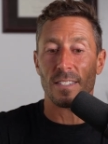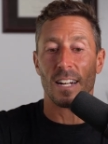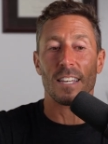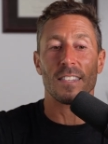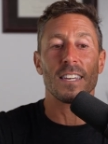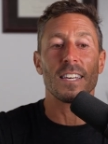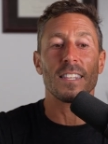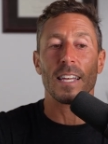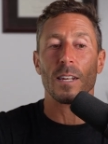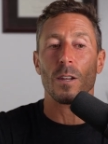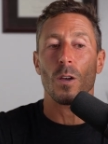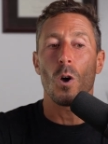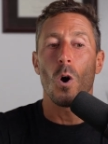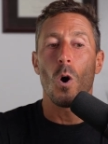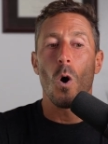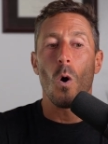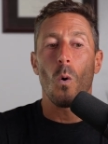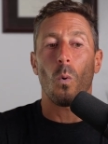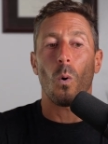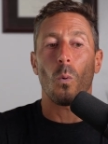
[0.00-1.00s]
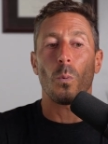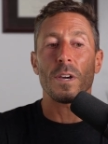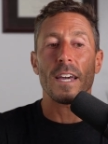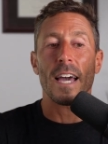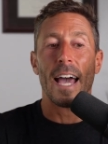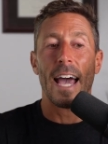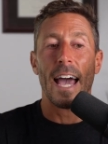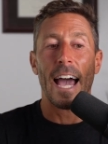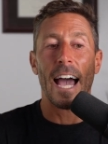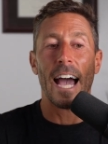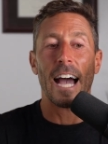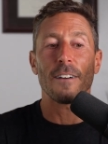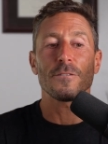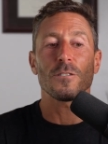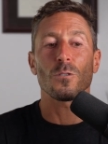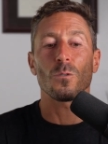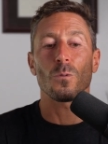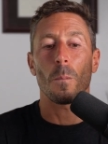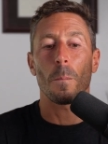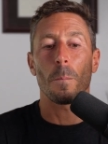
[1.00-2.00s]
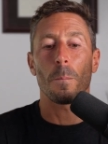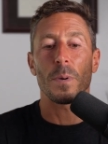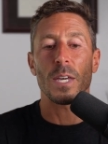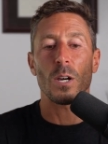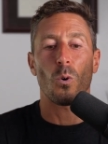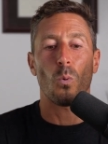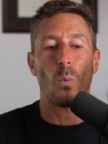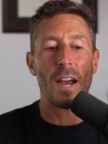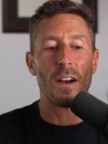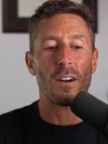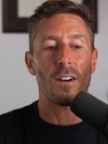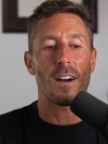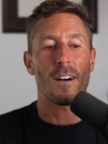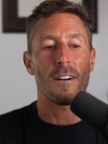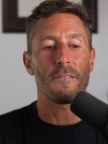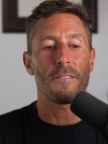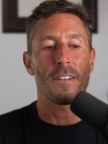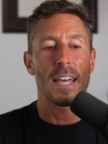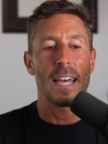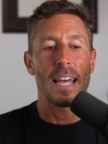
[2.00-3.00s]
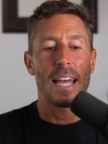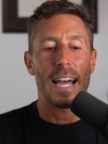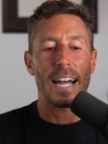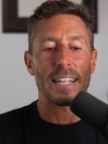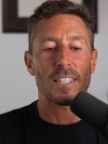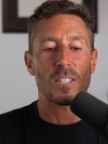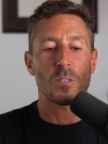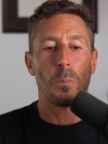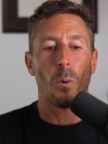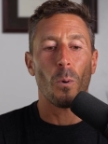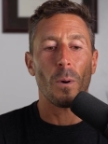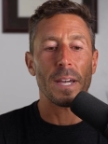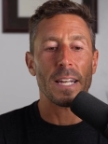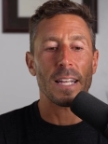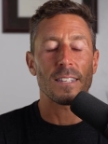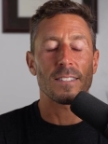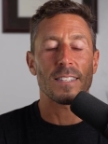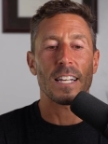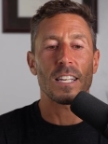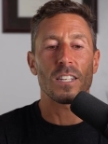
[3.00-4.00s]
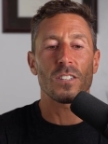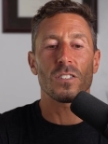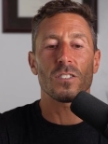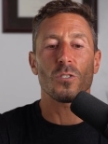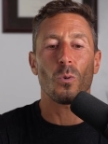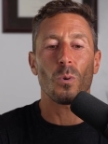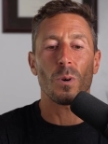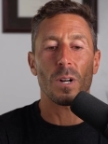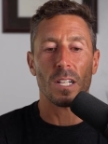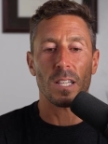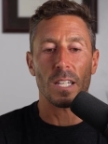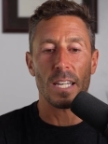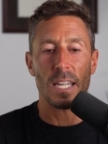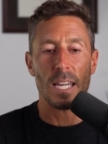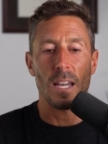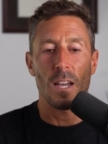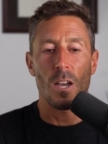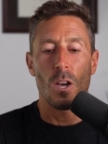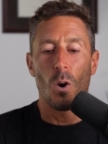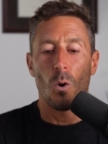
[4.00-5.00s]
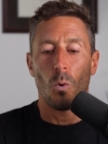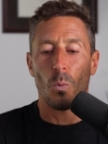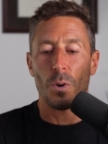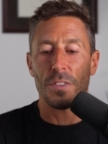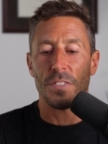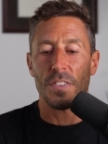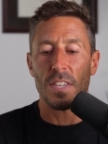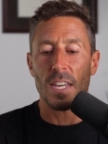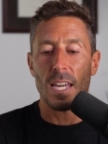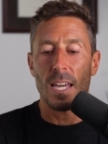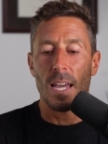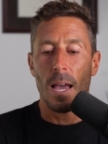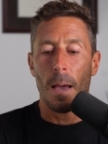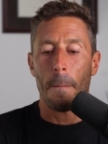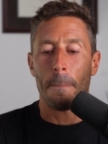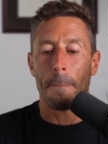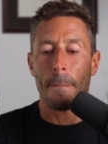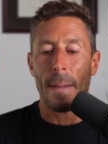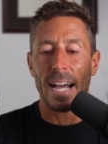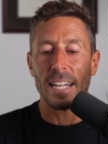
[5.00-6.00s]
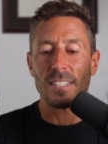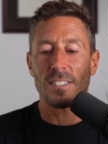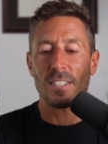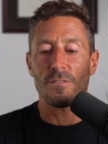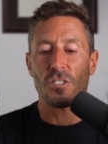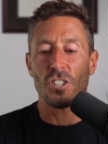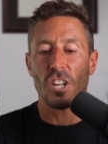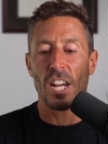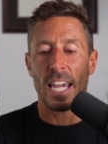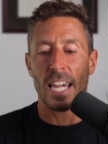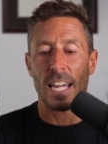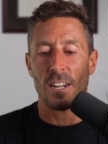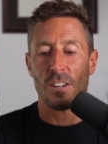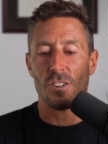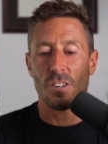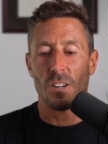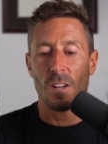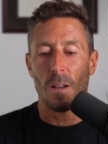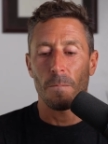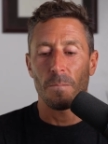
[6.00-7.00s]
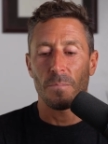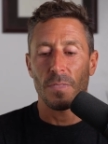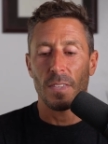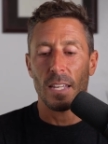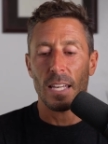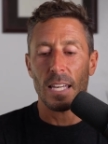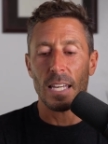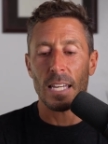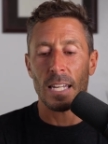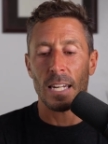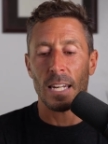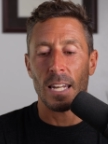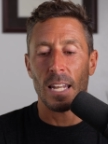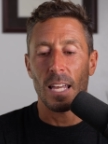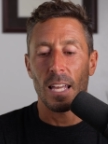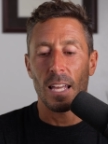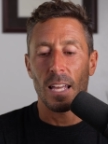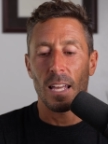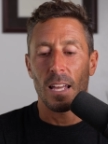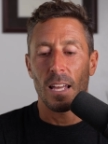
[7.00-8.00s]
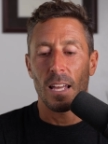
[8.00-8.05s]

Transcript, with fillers: And I think that what we have to be aware of at this point is that historically, with the massive change in